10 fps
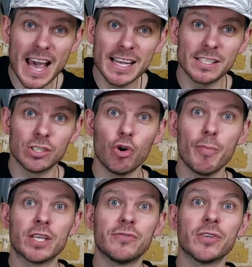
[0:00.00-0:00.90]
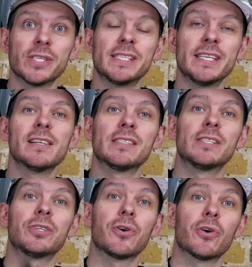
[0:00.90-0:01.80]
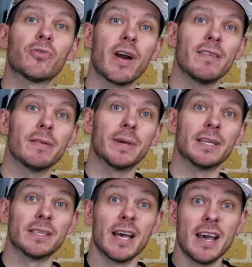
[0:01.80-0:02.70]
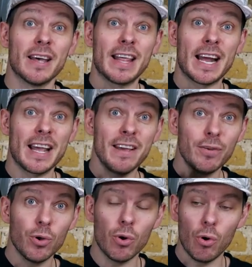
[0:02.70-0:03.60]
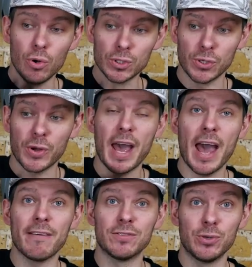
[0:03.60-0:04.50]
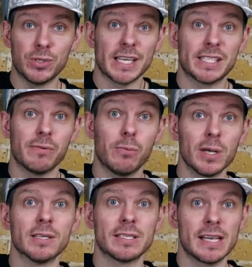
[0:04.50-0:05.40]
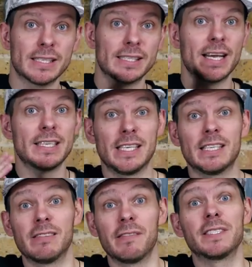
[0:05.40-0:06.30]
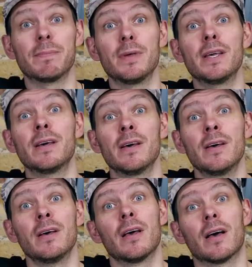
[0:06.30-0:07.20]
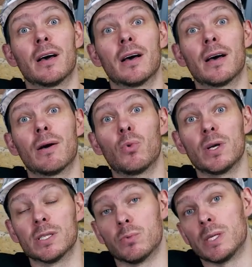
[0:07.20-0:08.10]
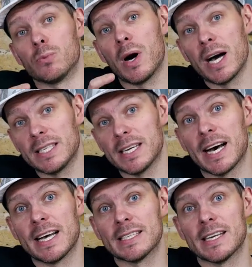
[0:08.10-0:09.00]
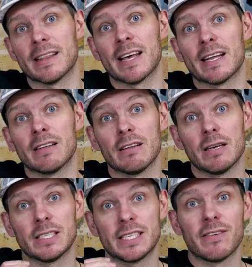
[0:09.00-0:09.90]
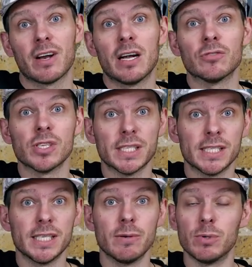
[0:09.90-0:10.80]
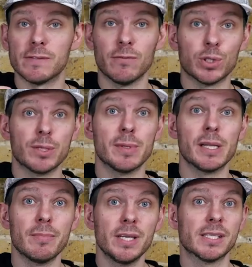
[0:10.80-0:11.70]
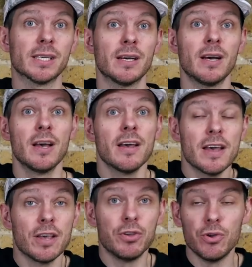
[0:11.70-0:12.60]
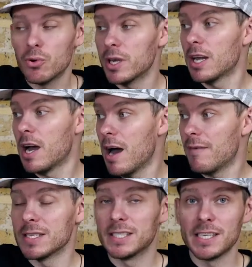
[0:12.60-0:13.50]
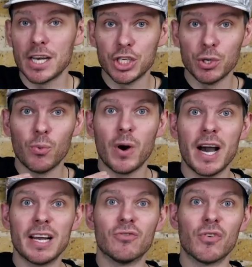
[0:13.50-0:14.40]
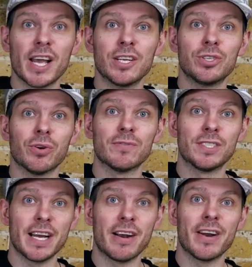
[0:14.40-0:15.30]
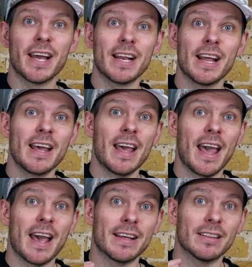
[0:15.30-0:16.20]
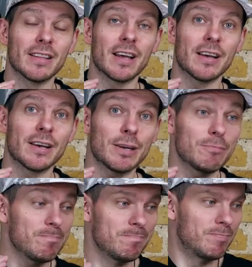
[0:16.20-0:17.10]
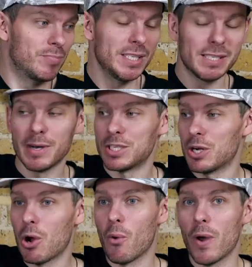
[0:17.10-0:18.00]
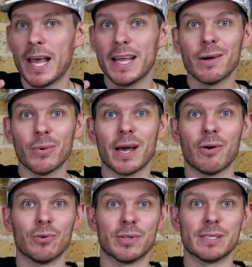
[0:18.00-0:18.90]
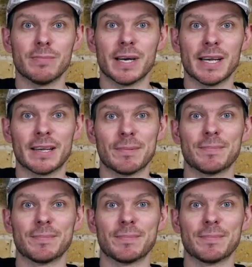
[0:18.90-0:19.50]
adds so much versatility to your gravel build that if you also have two sets of wheels, let's say 650B wheels with wide tires and then 700C with 40mm, you can cover such a wide range of terrain and pretty much go anywhere on this bike.